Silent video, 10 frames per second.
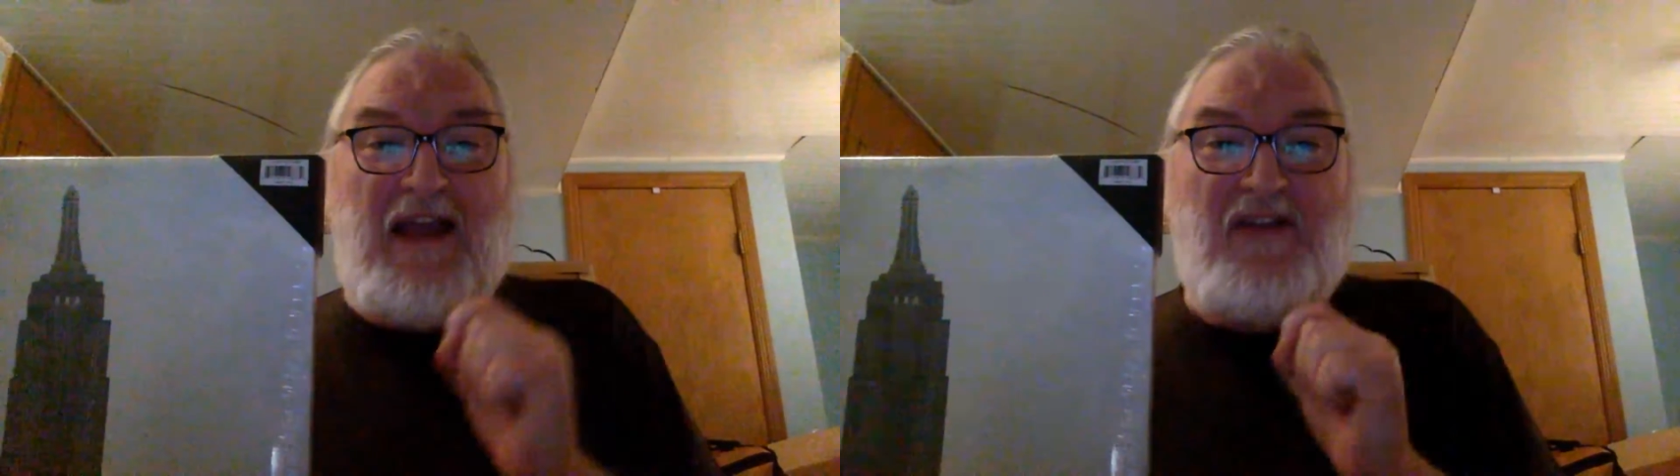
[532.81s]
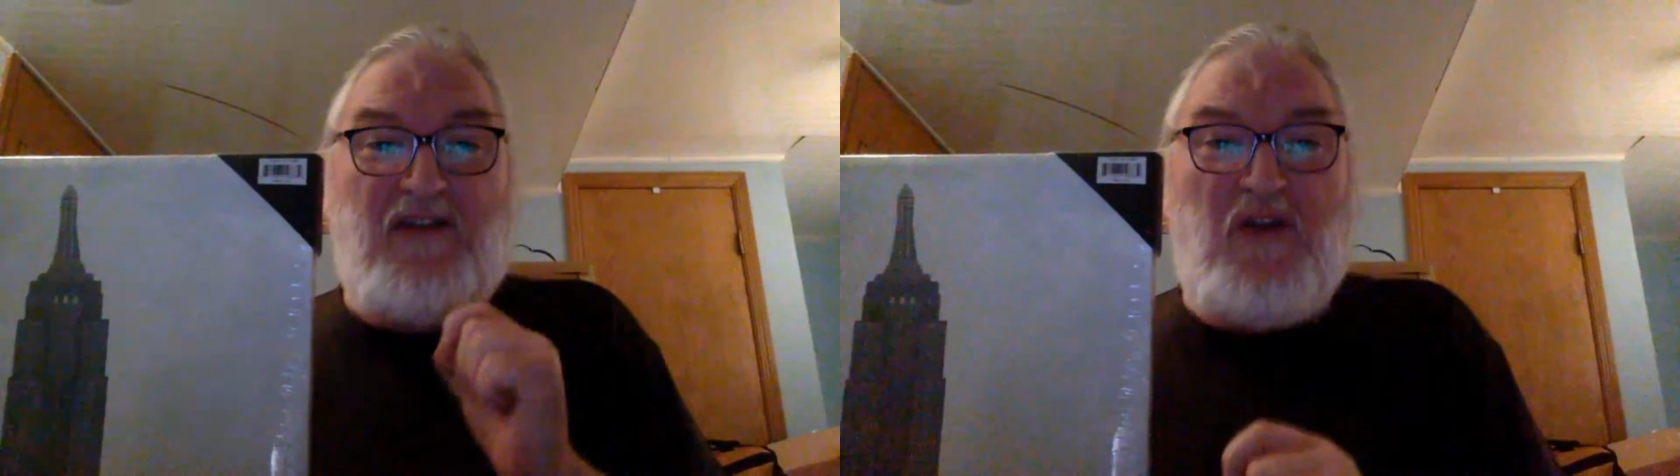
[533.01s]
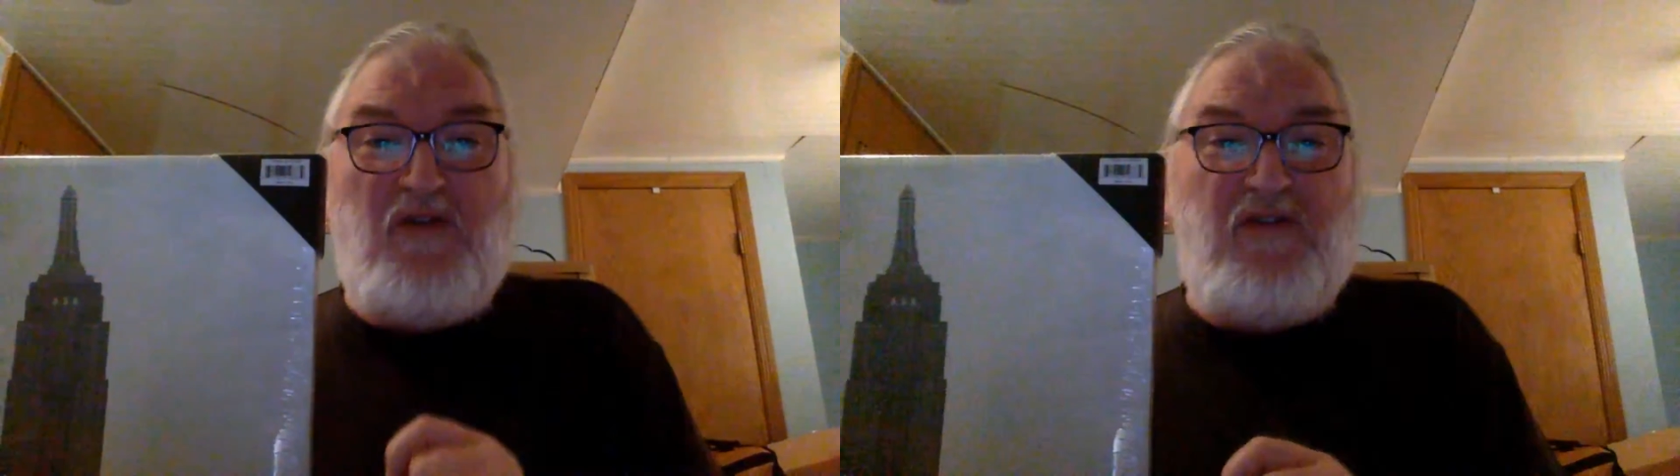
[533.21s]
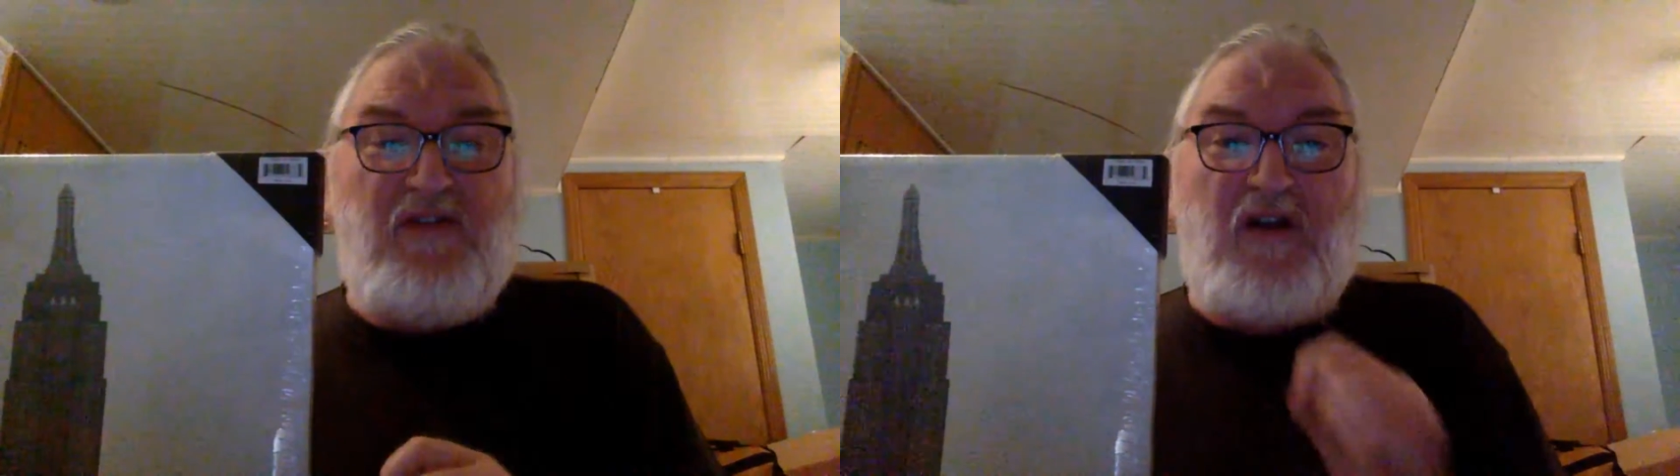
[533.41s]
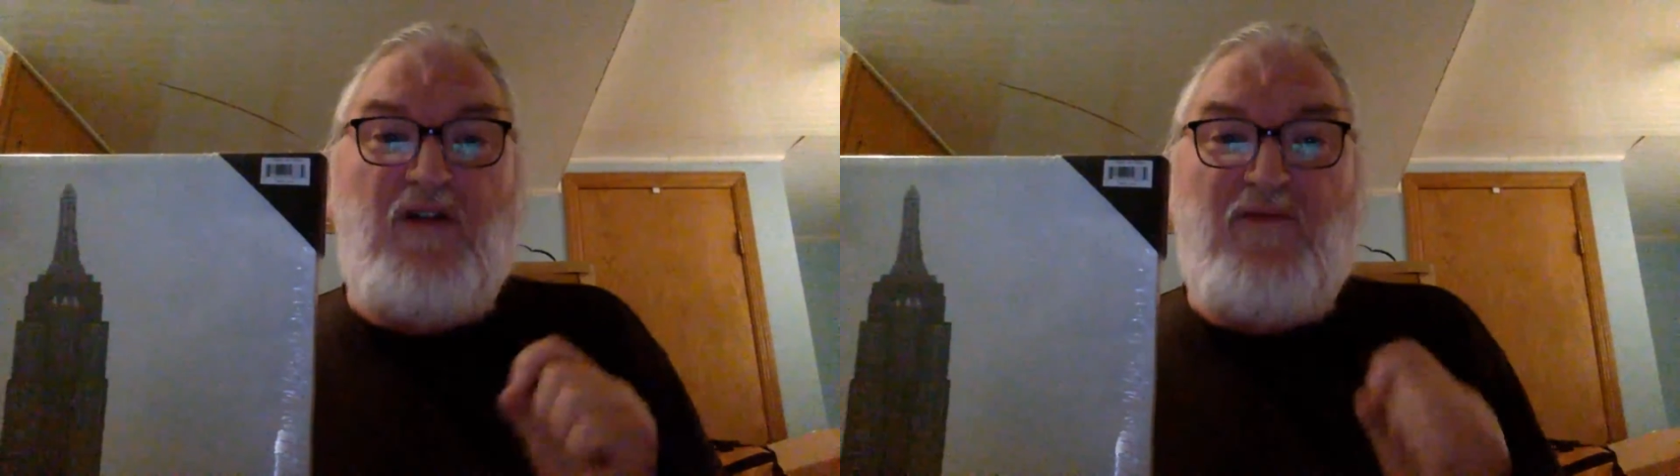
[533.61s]

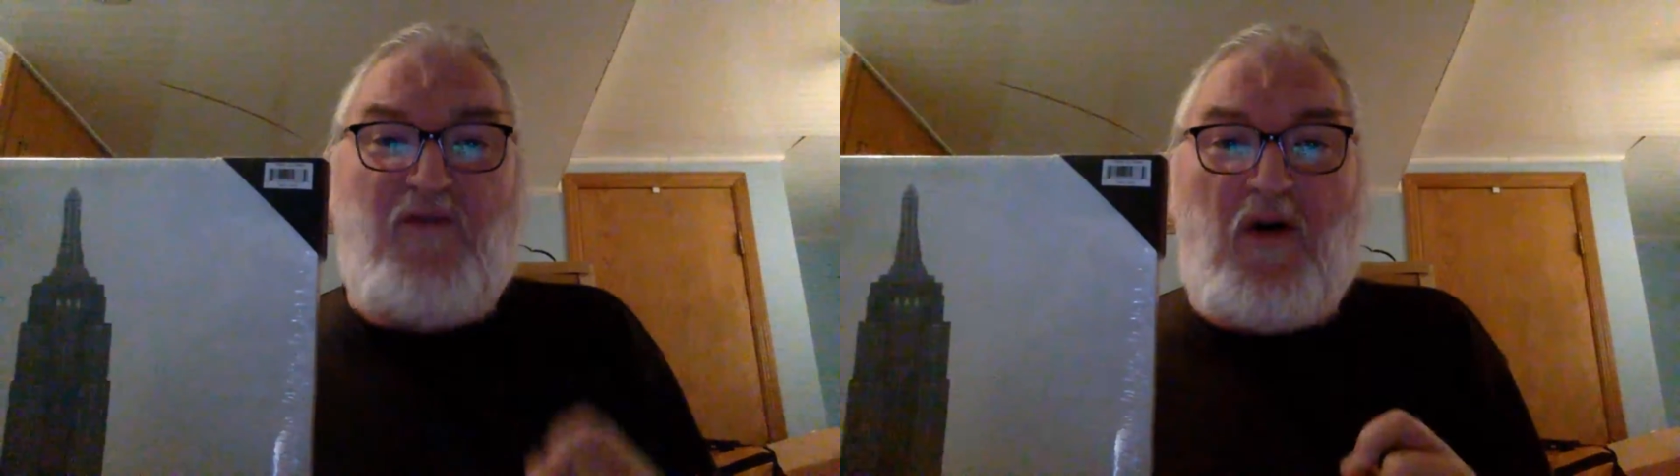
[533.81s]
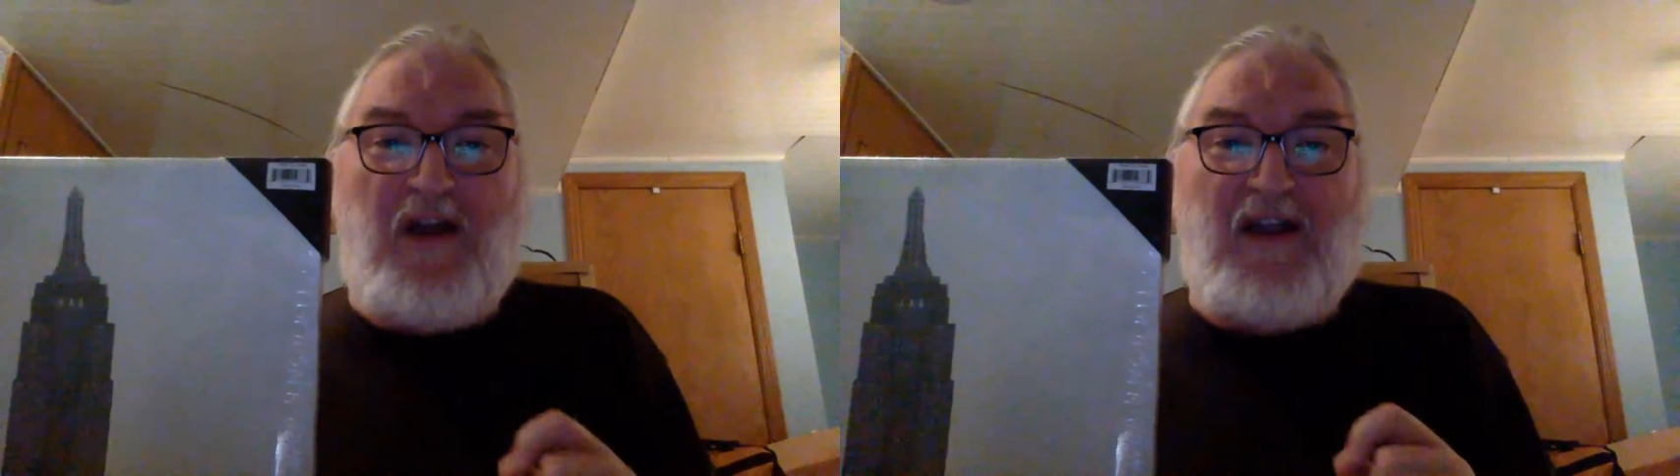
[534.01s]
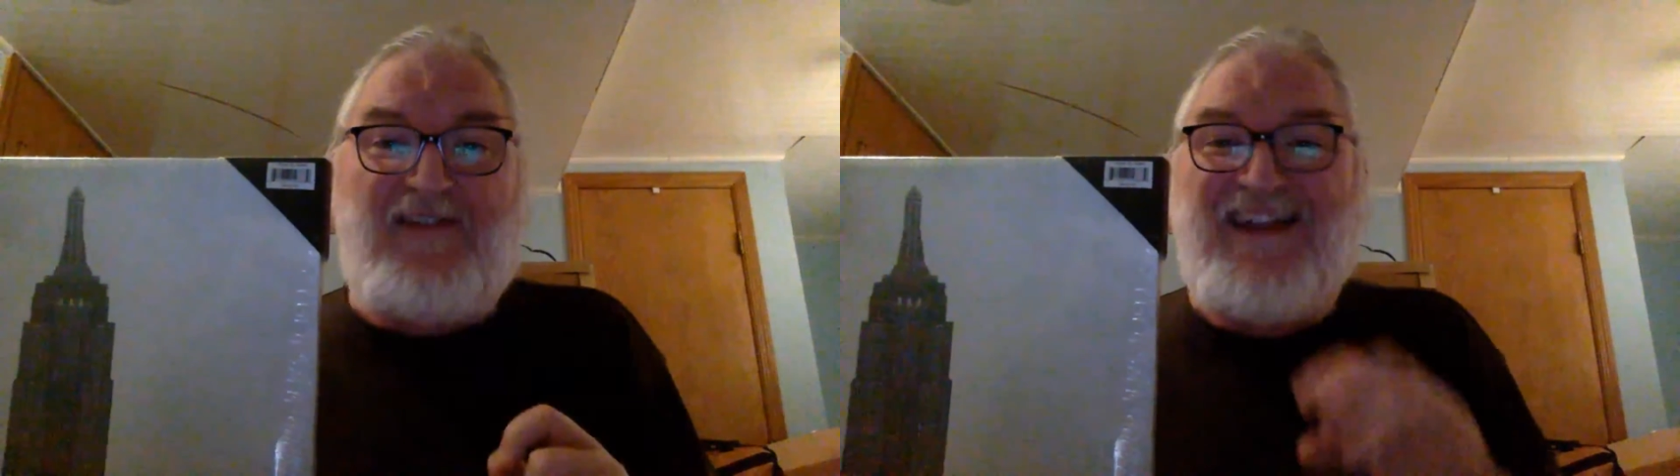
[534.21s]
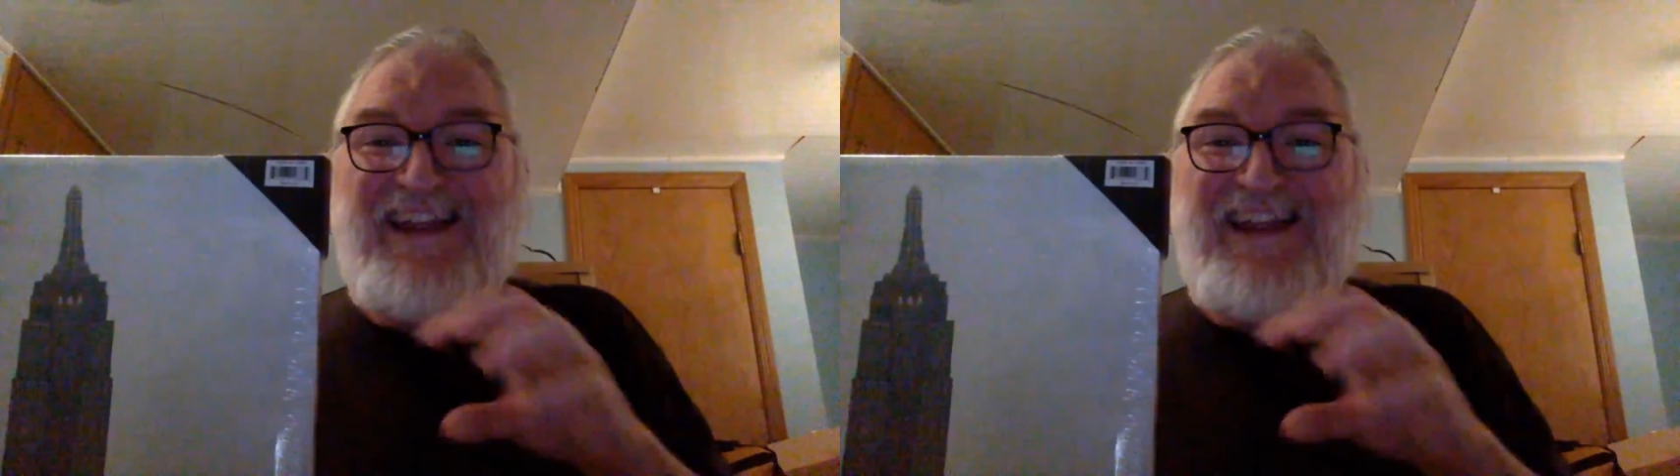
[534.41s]
used her voice